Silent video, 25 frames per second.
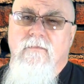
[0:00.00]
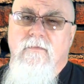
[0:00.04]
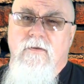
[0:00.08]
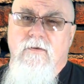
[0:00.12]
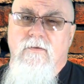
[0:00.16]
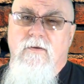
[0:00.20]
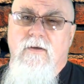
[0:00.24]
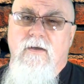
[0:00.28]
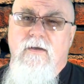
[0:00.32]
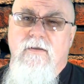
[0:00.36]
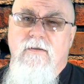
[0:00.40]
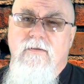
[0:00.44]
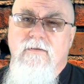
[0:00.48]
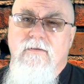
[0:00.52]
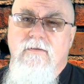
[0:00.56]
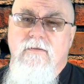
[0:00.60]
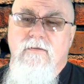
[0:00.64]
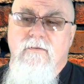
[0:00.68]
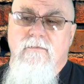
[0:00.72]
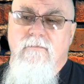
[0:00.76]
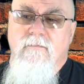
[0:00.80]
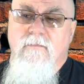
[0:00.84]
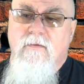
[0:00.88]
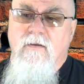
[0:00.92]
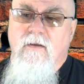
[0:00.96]
There
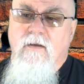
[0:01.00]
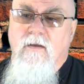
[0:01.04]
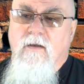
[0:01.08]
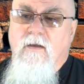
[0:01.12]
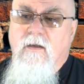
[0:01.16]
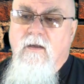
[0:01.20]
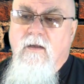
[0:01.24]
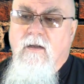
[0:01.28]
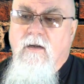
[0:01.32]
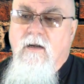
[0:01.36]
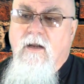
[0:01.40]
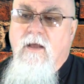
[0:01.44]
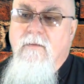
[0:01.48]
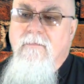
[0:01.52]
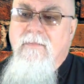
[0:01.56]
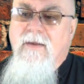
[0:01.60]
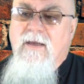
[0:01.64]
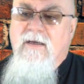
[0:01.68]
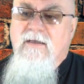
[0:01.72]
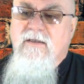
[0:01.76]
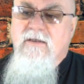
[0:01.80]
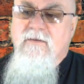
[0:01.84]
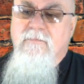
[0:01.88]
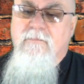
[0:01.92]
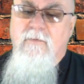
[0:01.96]
is. Let
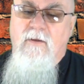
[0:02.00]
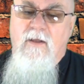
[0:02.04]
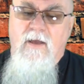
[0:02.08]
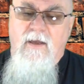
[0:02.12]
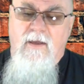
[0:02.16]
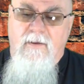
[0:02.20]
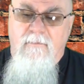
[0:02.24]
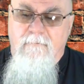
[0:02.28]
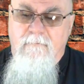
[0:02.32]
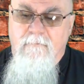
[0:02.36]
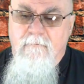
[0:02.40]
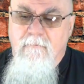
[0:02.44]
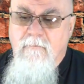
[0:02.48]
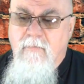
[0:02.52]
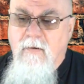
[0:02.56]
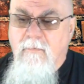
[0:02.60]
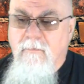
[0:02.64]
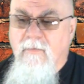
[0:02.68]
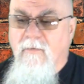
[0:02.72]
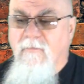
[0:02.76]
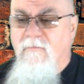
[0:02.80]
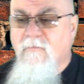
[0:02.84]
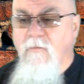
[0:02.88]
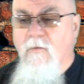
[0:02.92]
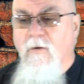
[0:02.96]
me explain.
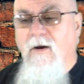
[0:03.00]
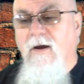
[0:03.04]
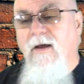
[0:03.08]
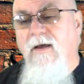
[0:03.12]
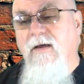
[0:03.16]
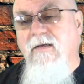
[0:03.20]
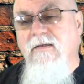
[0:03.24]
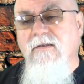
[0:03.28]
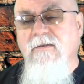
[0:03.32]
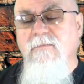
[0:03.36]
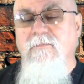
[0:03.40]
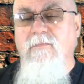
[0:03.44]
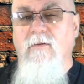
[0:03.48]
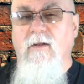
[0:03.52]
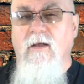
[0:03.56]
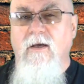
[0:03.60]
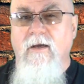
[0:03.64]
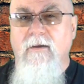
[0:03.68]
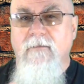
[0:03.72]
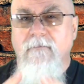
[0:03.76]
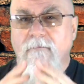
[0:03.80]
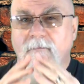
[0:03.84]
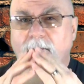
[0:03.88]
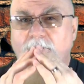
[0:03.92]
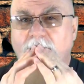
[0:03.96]
But before I
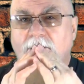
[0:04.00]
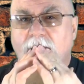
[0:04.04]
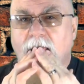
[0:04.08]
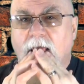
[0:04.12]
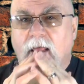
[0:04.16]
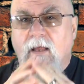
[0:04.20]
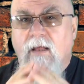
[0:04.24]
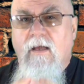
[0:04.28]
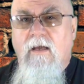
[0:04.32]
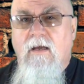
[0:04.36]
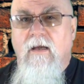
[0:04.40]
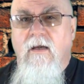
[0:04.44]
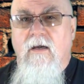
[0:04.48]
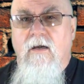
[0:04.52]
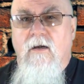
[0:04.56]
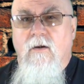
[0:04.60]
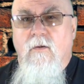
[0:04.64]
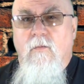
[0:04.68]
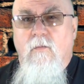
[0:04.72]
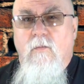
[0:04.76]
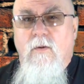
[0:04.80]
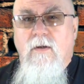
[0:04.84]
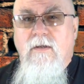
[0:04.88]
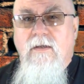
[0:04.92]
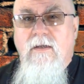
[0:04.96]
explain,
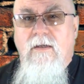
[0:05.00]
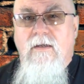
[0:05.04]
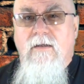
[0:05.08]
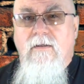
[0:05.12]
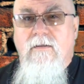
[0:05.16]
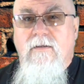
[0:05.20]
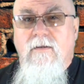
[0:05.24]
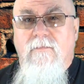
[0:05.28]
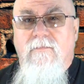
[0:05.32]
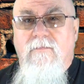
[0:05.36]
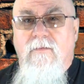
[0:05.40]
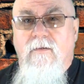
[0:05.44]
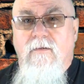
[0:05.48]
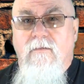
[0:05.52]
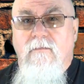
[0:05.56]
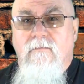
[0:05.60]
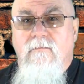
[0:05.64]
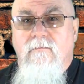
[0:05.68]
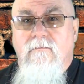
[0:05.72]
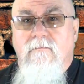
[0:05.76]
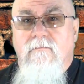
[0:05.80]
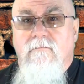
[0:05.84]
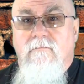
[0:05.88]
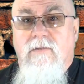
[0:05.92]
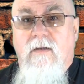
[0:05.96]
we need a different
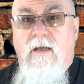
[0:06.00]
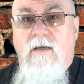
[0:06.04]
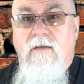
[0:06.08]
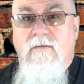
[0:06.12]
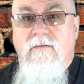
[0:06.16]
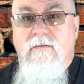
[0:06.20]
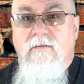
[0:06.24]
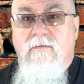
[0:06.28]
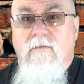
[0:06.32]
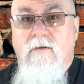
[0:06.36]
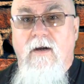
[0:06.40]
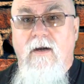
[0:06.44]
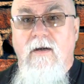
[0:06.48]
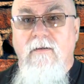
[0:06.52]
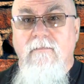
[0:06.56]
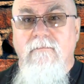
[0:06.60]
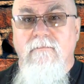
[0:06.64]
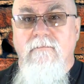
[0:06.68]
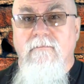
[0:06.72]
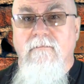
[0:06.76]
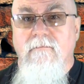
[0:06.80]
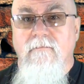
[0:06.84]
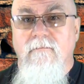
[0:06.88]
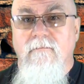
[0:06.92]
place, right?